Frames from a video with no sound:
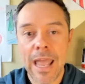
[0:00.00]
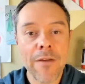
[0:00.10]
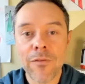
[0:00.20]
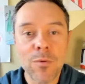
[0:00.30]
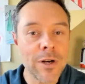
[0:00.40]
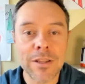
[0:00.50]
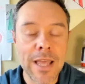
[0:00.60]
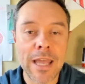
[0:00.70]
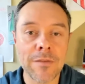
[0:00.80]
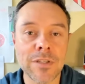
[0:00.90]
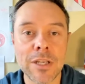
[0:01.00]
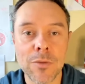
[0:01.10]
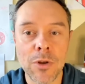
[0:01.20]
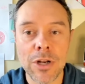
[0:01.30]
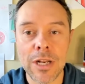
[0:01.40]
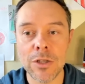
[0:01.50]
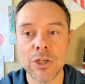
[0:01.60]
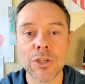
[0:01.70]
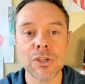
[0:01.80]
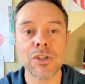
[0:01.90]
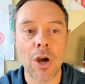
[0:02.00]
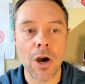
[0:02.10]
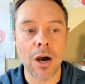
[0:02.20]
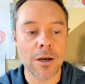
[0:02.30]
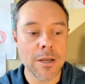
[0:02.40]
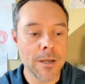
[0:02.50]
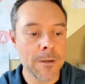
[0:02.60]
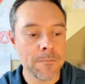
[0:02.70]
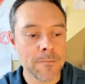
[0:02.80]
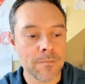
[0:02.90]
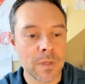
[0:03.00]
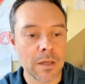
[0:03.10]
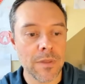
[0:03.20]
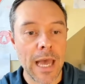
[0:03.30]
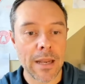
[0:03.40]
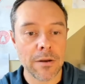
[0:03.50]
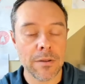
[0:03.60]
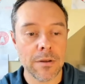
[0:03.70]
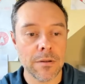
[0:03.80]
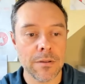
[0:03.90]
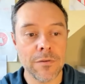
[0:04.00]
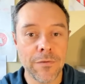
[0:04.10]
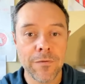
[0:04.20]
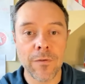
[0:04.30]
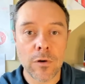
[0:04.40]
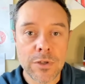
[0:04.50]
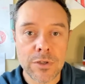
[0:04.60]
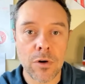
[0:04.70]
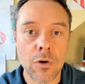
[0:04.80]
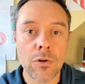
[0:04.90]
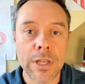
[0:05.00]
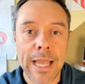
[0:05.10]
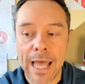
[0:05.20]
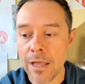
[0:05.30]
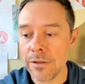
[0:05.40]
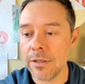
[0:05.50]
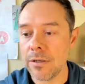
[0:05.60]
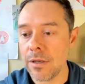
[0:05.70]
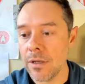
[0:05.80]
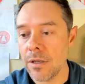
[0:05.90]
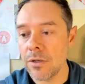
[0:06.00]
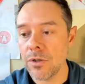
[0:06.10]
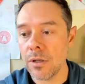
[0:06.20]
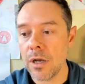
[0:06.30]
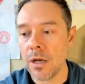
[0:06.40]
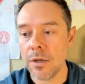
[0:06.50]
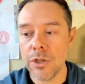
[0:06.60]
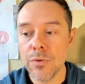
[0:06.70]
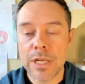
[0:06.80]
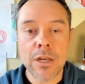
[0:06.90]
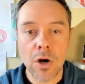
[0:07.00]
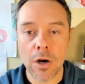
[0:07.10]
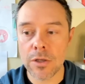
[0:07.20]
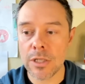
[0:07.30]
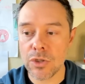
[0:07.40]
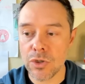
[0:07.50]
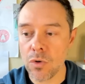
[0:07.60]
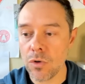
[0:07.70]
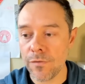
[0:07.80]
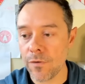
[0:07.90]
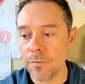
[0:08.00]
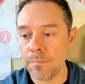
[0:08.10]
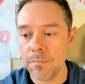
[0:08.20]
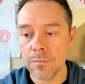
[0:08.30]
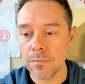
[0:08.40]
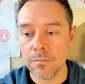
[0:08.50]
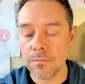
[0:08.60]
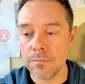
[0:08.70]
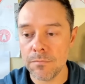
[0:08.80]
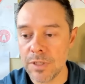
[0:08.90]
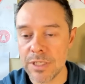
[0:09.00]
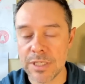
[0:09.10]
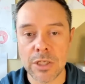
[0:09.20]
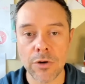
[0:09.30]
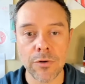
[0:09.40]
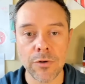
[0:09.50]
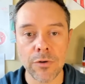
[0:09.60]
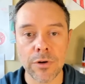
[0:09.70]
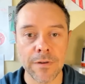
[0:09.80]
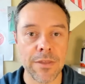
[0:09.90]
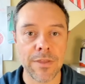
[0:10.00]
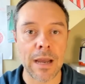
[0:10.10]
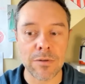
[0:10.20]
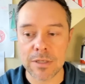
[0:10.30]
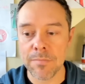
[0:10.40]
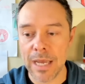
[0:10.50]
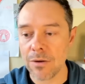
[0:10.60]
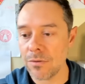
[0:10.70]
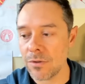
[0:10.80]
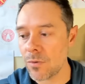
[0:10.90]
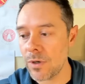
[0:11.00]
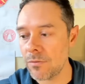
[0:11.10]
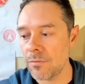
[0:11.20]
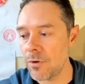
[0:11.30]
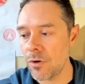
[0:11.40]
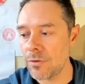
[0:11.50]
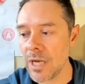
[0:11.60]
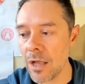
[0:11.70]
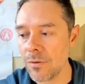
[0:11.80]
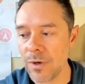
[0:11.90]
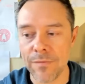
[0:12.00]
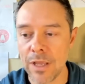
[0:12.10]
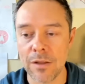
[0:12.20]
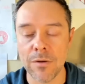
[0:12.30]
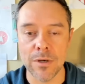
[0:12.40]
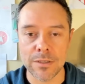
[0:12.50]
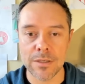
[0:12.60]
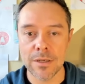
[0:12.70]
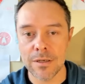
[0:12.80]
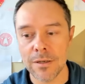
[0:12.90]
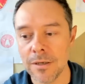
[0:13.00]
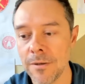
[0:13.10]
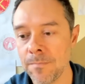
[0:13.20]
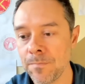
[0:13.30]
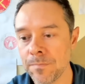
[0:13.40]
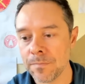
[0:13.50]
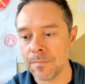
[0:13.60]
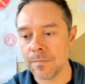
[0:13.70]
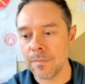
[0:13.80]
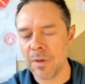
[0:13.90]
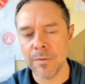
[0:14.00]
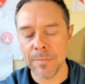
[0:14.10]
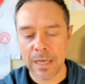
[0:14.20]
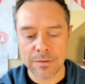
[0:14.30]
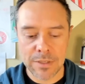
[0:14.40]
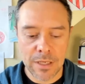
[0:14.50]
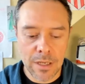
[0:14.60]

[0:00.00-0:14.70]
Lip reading: everyone in the NFT community just saw that the first Erling Haaland unique card that sold for 650,000 pounds or dollar, whatever the hell it was. Might have been pounds.